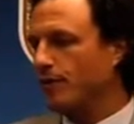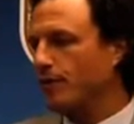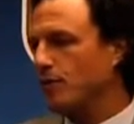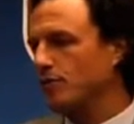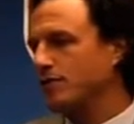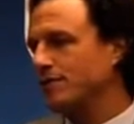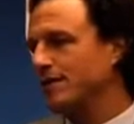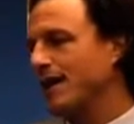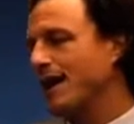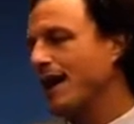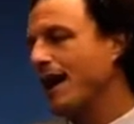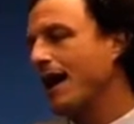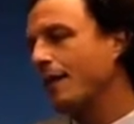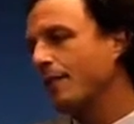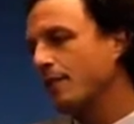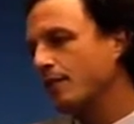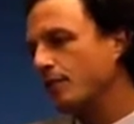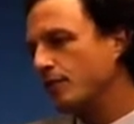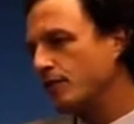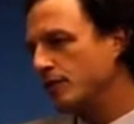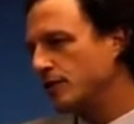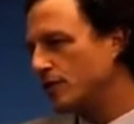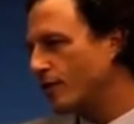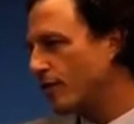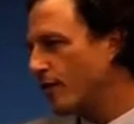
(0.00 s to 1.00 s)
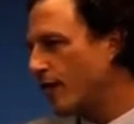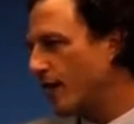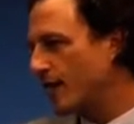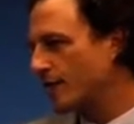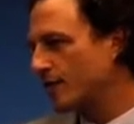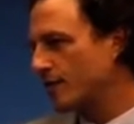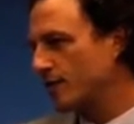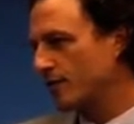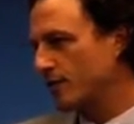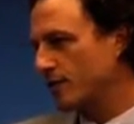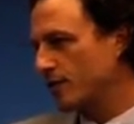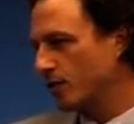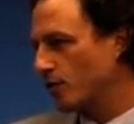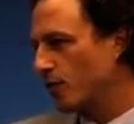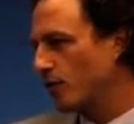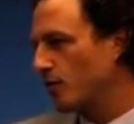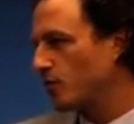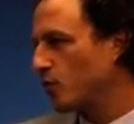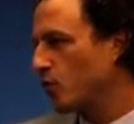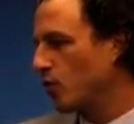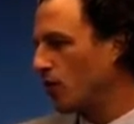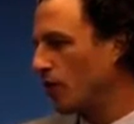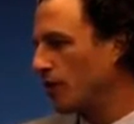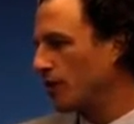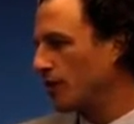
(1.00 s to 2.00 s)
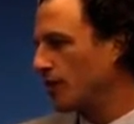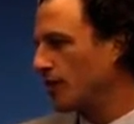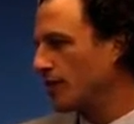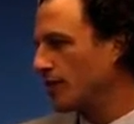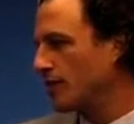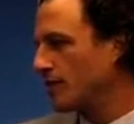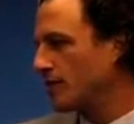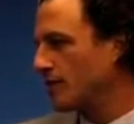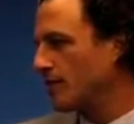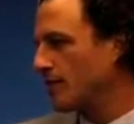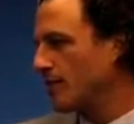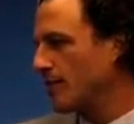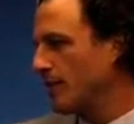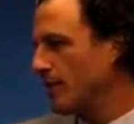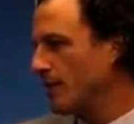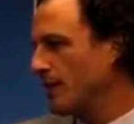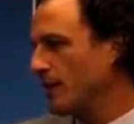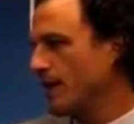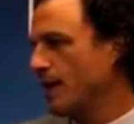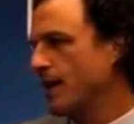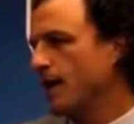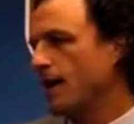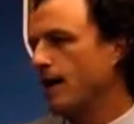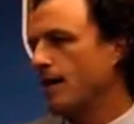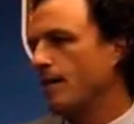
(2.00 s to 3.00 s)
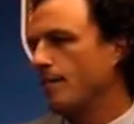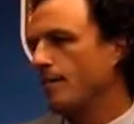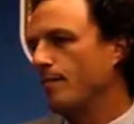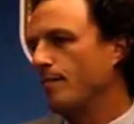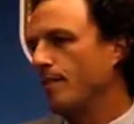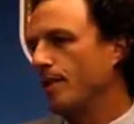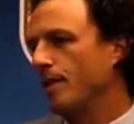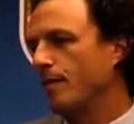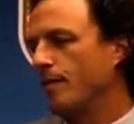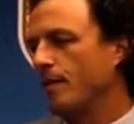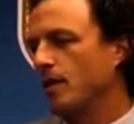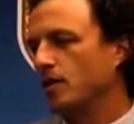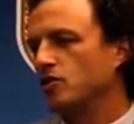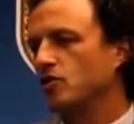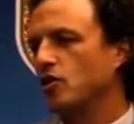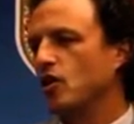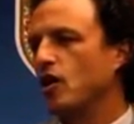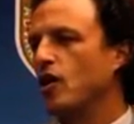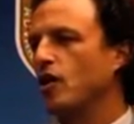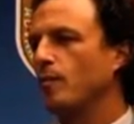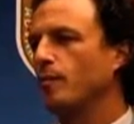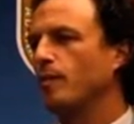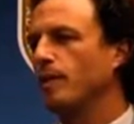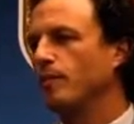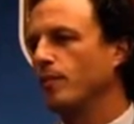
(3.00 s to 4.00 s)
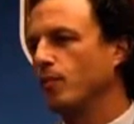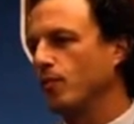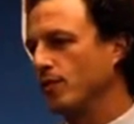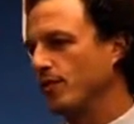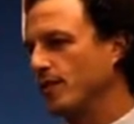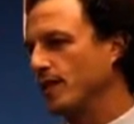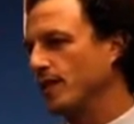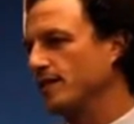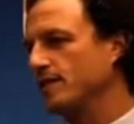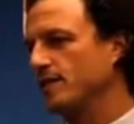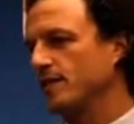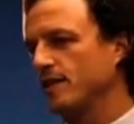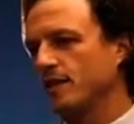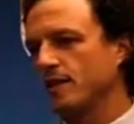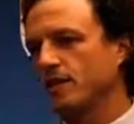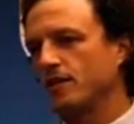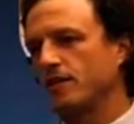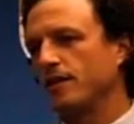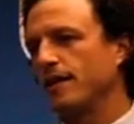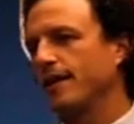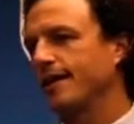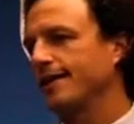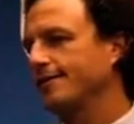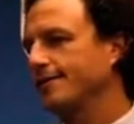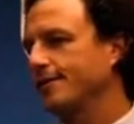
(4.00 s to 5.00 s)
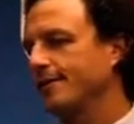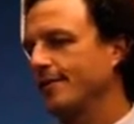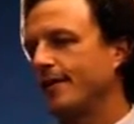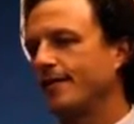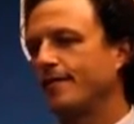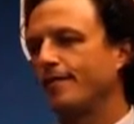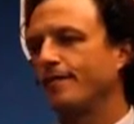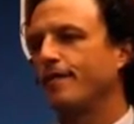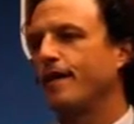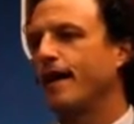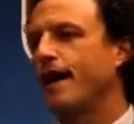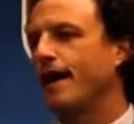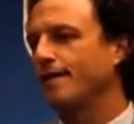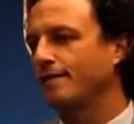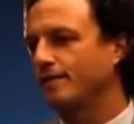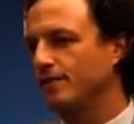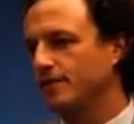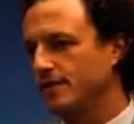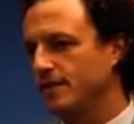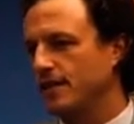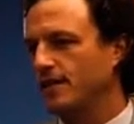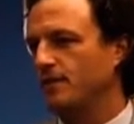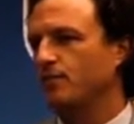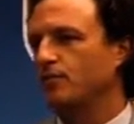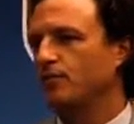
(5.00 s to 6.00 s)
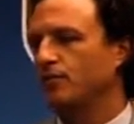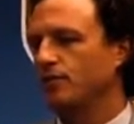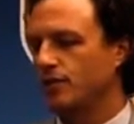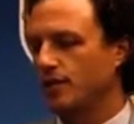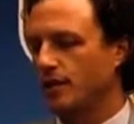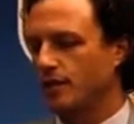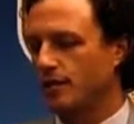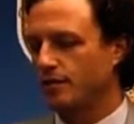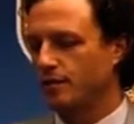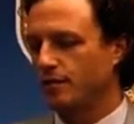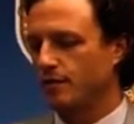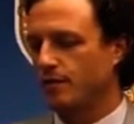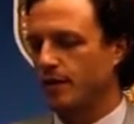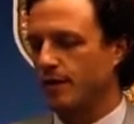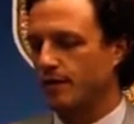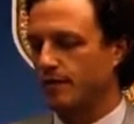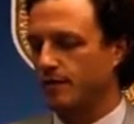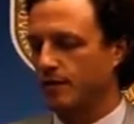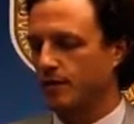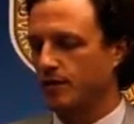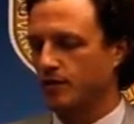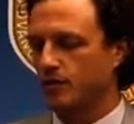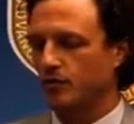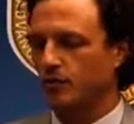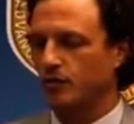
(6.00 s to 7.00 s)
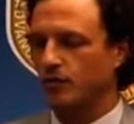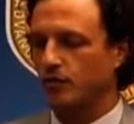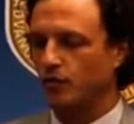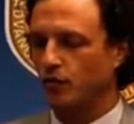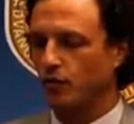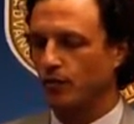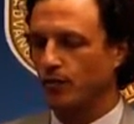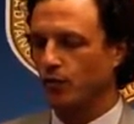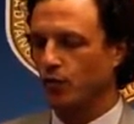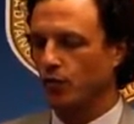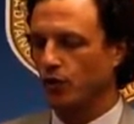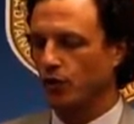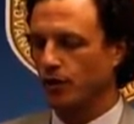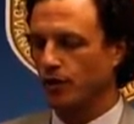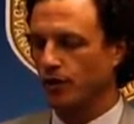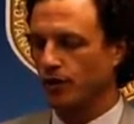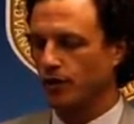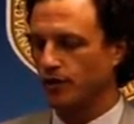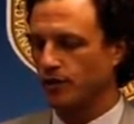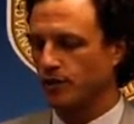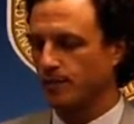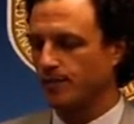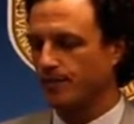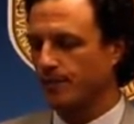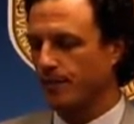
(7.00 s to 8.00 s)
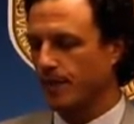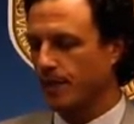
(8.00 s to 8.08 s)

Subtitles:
The most common risk factor is cryptorchidism, but amongst all people with testicular cancer, about 5 to 10% of them have a history of cryptorchidism.